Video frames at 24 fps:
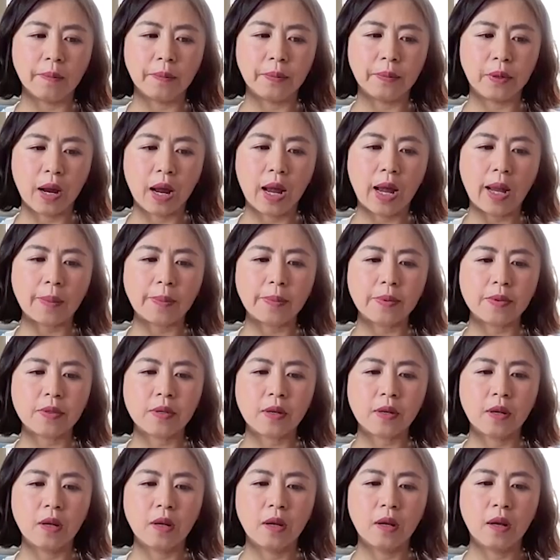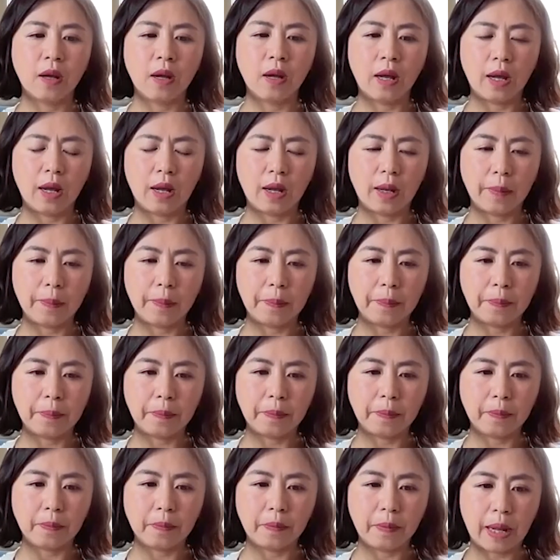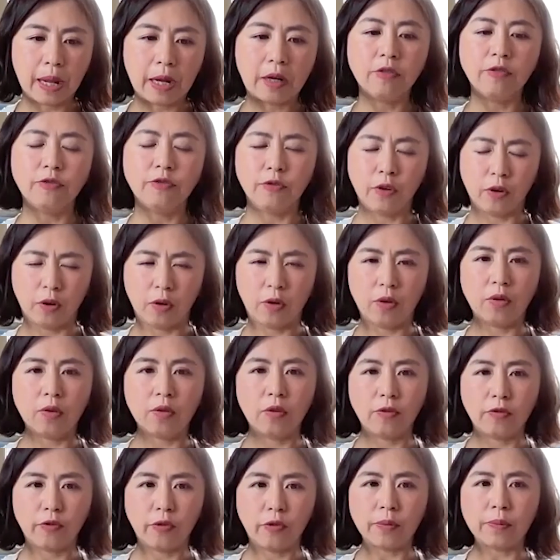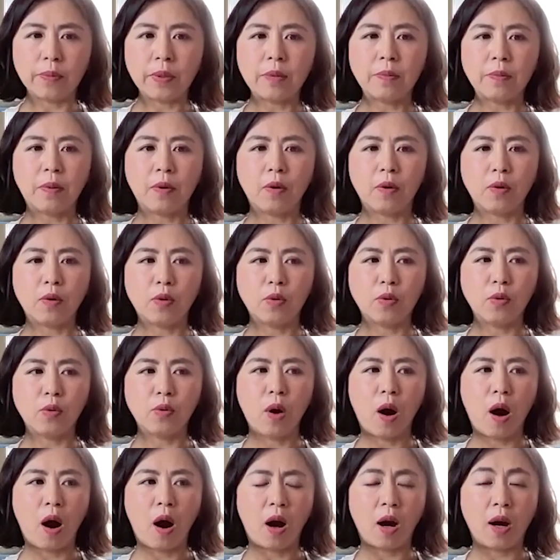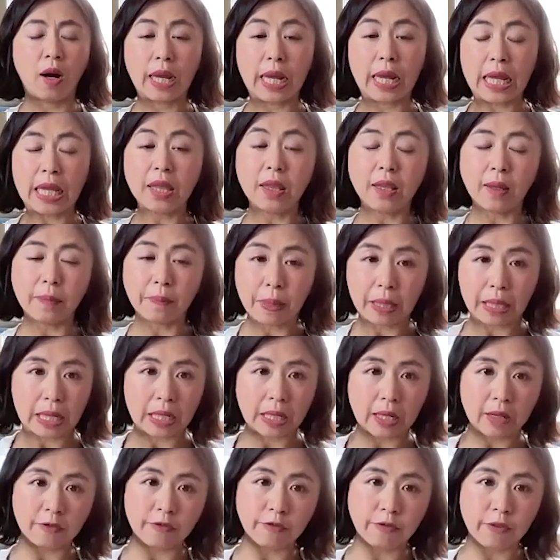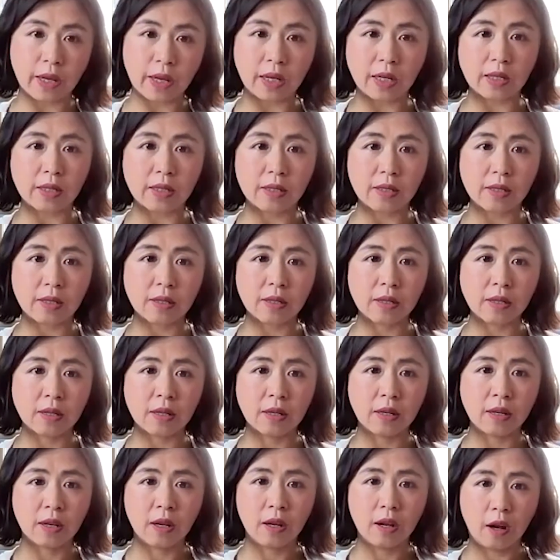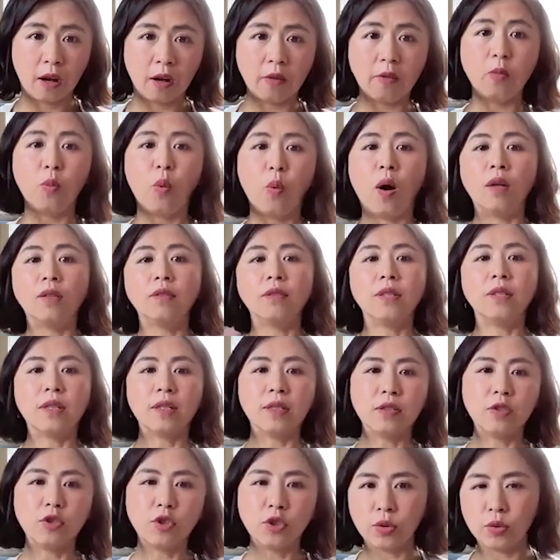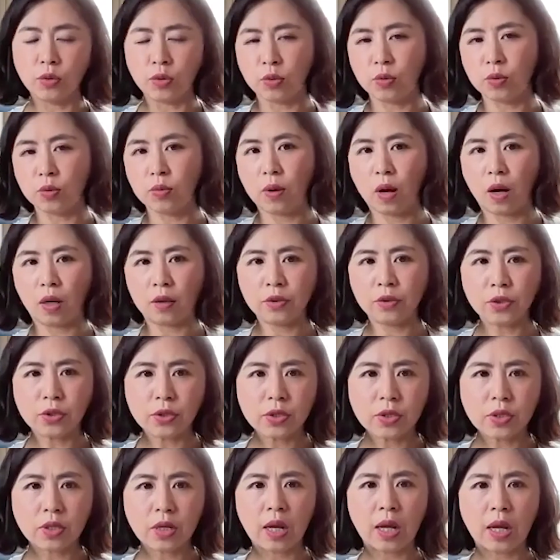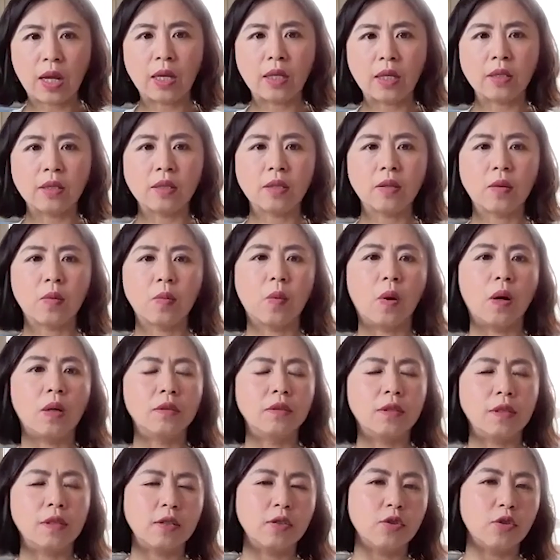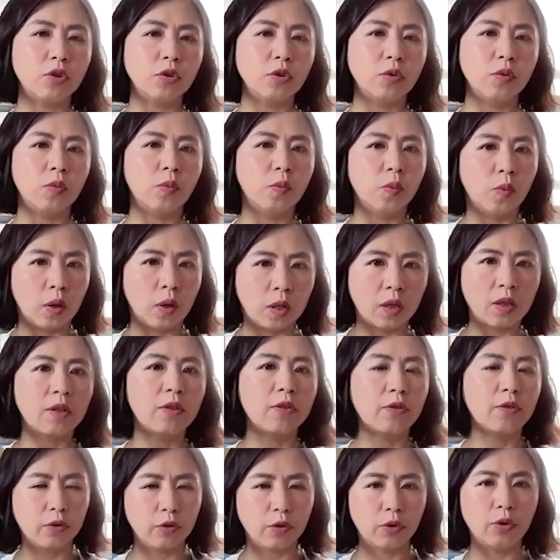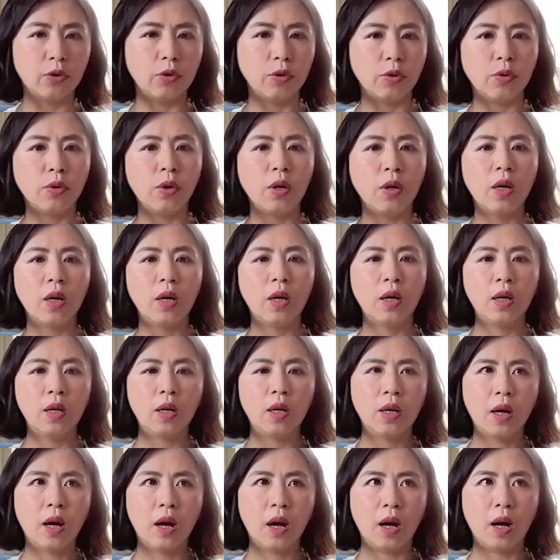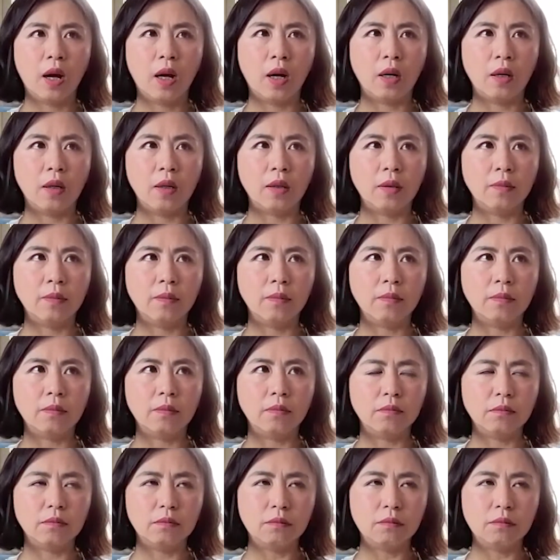perhaps helpful for people who are in the beginning phase of wanting to understand, wanting to work through um,